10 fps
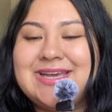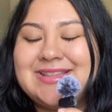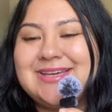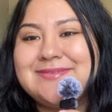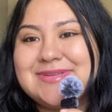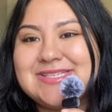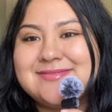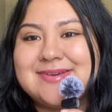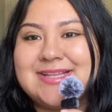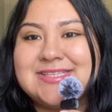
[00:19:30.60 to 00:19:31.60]
And like I
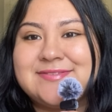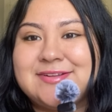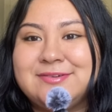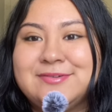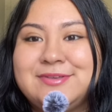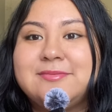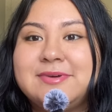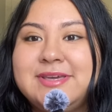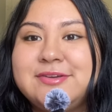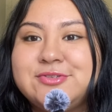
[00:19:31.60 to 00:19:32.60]
mentioned in my last video, the
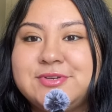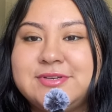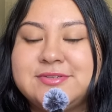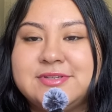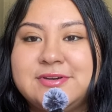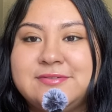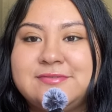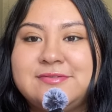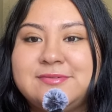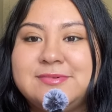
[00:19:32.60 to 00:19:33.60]
way you treat
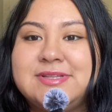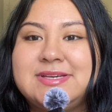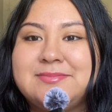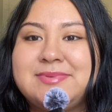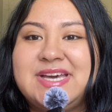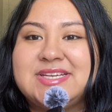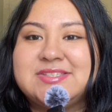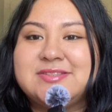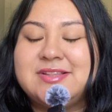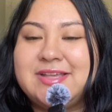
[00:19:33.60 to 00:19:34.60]
yourself really
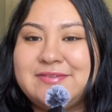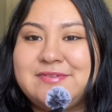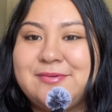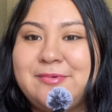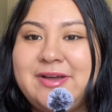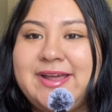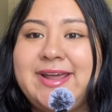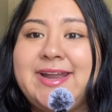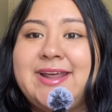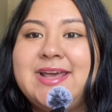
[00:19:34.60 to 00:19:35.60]
impacts the life you want
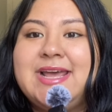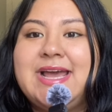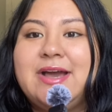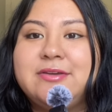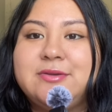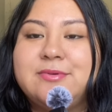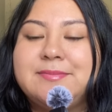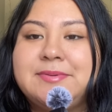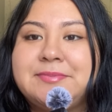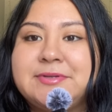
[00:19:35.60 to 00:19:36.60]
and how you
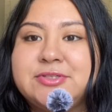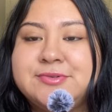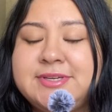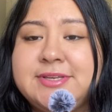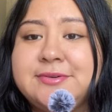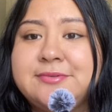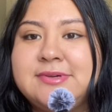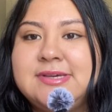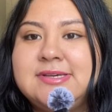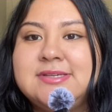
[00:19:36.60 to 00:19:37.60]
want people to treat you.
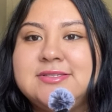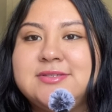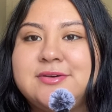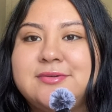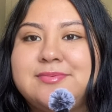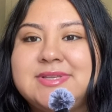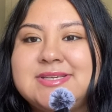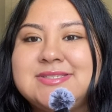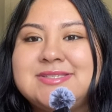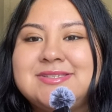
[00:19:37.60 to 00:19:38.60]
So
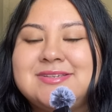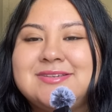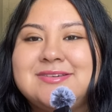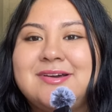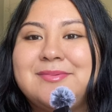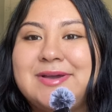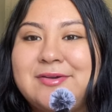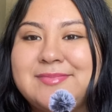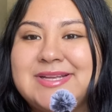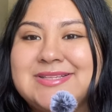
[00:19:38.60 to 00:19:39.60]
please, by
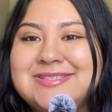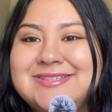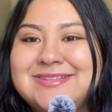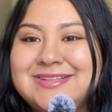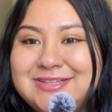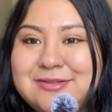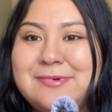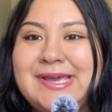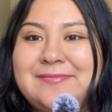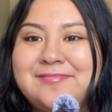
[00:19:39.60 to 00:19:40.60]
all means, lead the
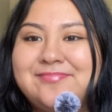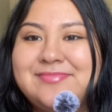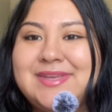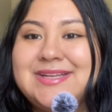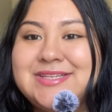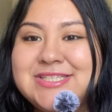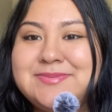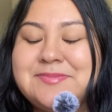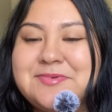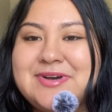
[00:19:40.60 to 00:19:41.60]
way and teach
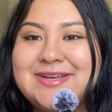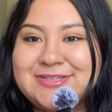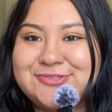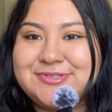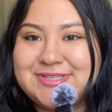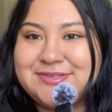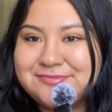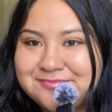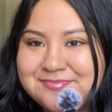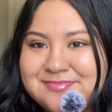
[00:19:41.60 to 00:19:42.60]
people how to treat you.
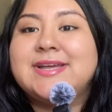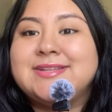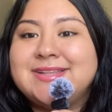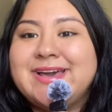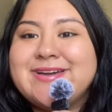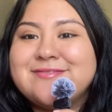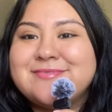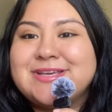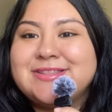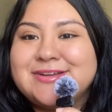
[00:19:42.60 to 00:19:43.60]
And that
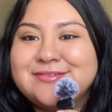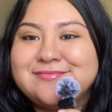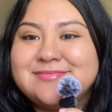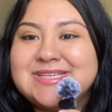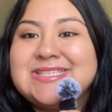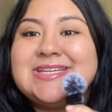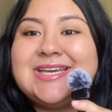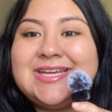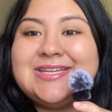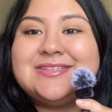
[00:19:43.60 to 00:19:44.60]
right there is the
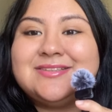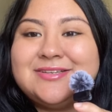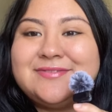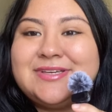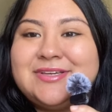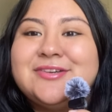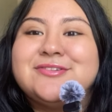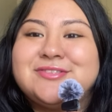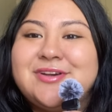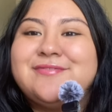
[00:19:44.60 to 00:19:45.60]
key to living
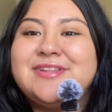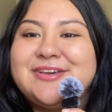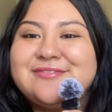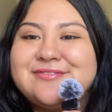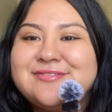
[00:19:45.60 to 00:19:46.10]
your soft life.